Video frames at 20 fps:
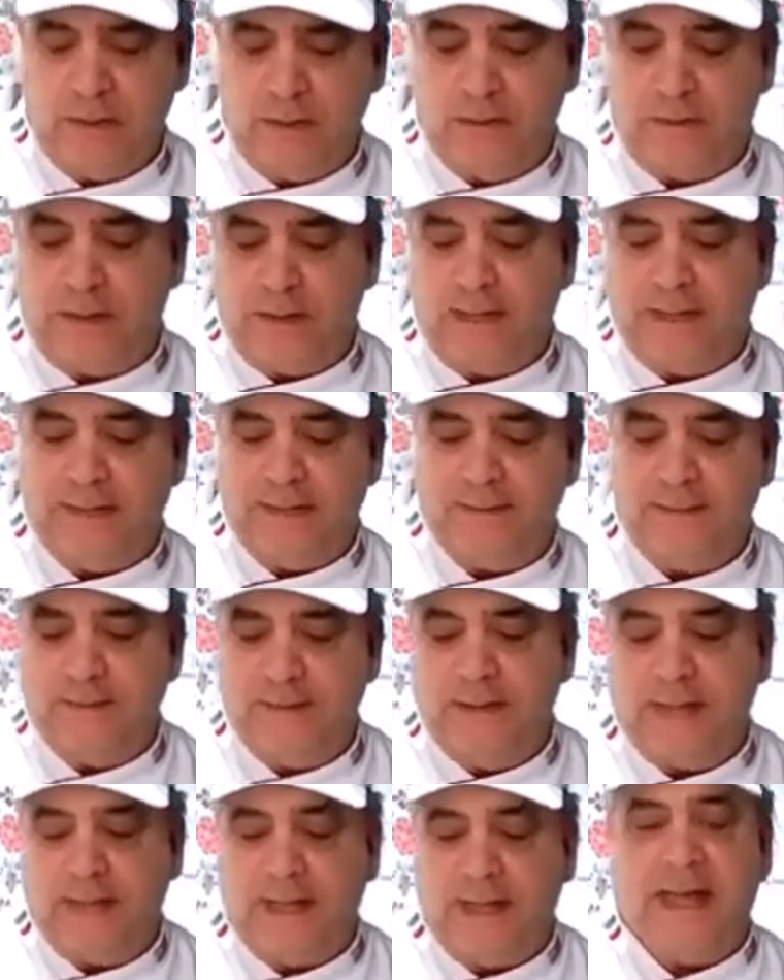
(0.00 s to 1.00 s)
right?
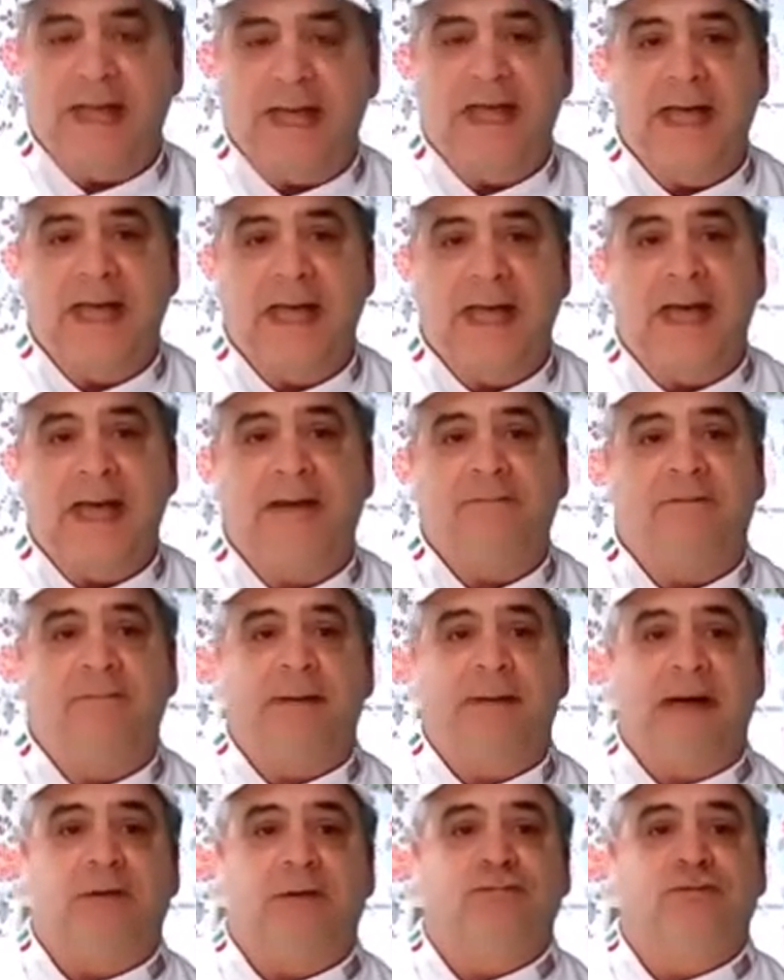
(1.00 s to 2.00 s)
I have
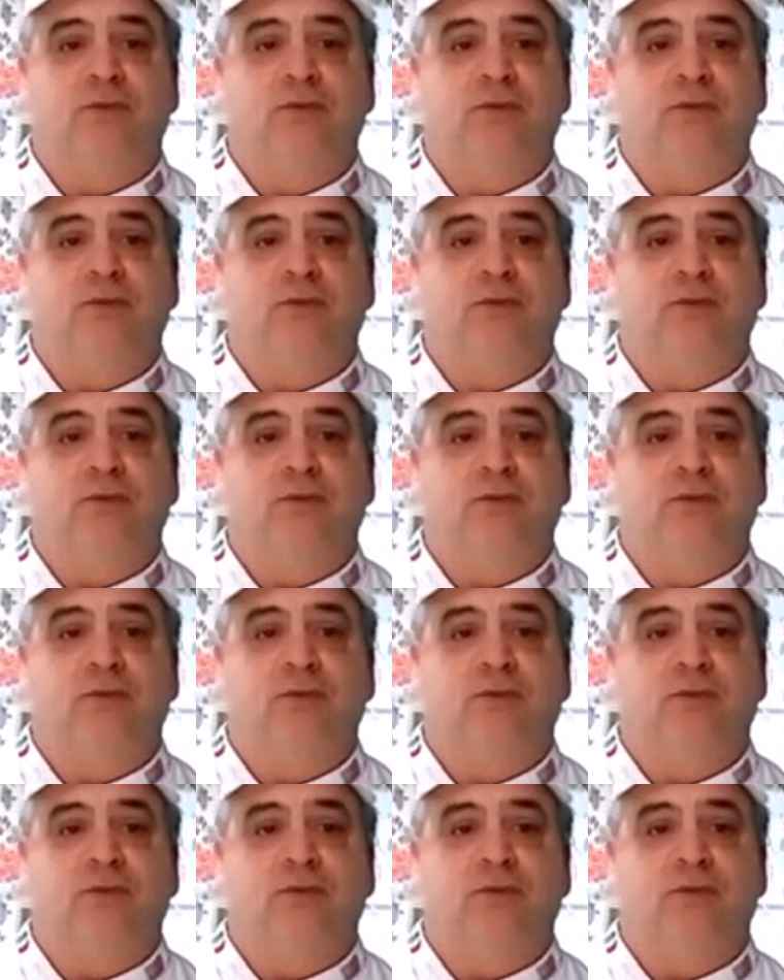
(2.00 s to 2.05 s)
about